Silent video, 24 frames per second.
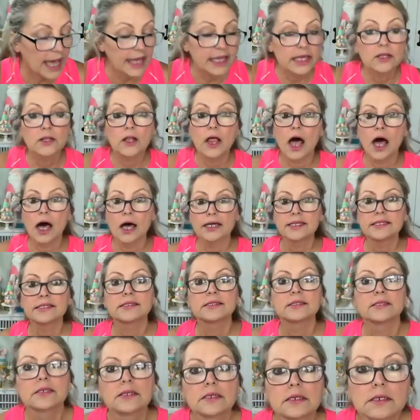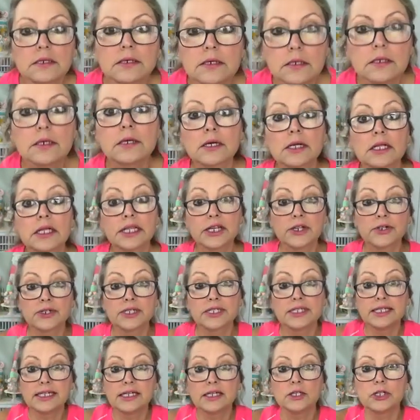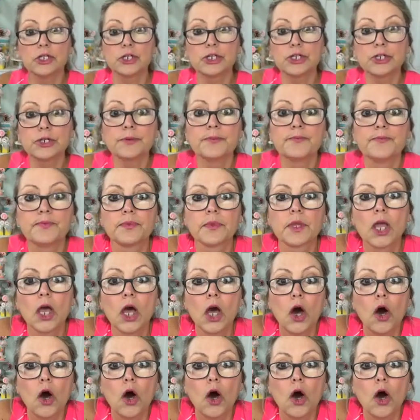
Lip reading: High Gloss Clear Sealer,